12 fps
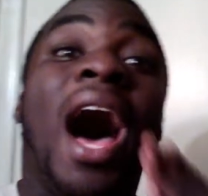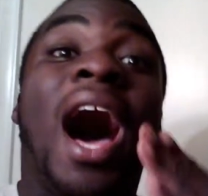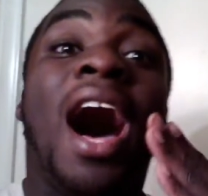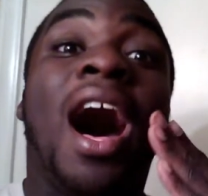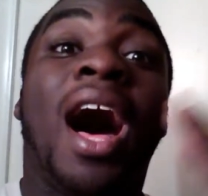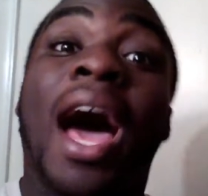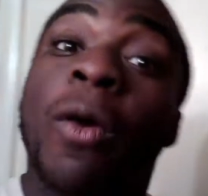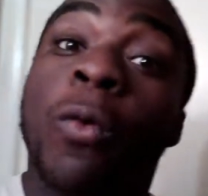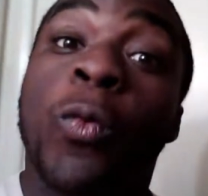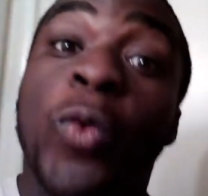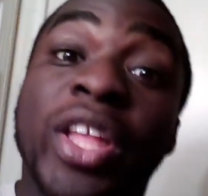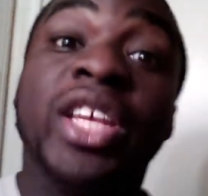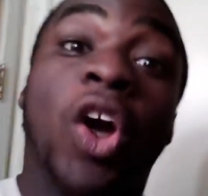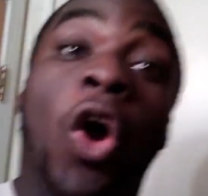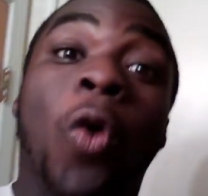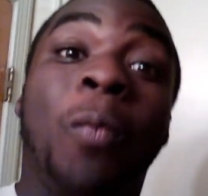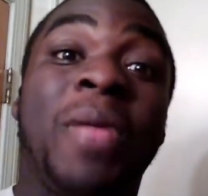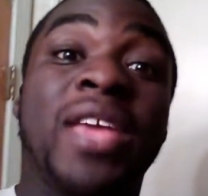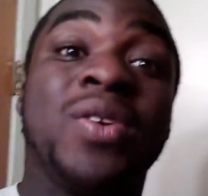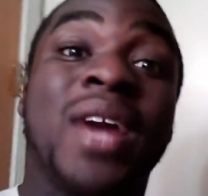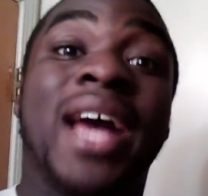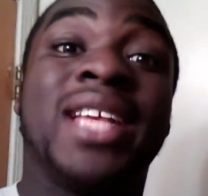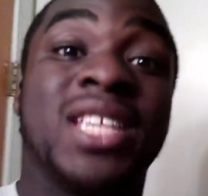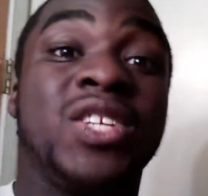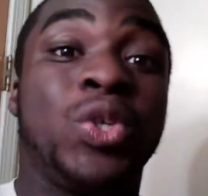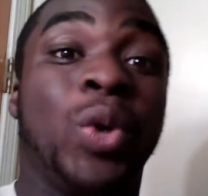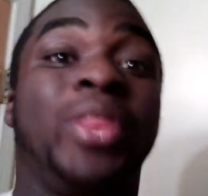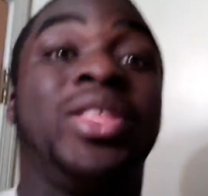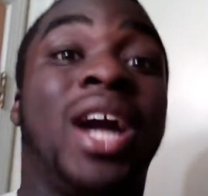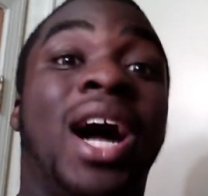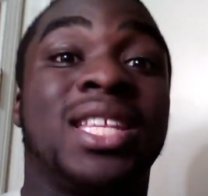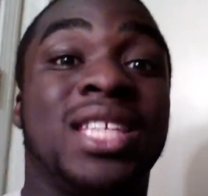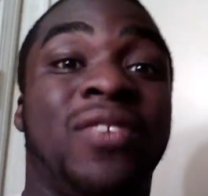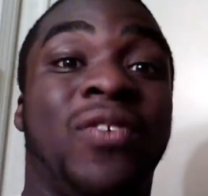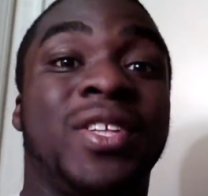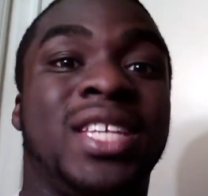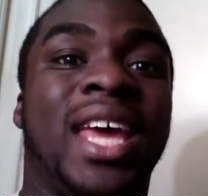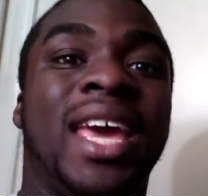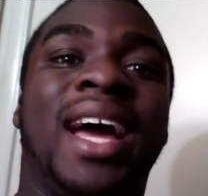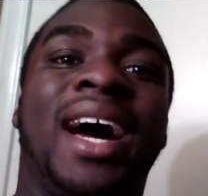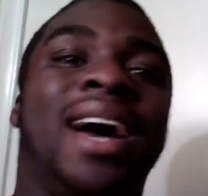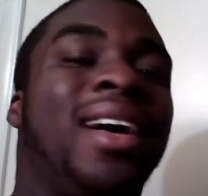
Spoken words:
I really hope that you guys enjoyed the content for today.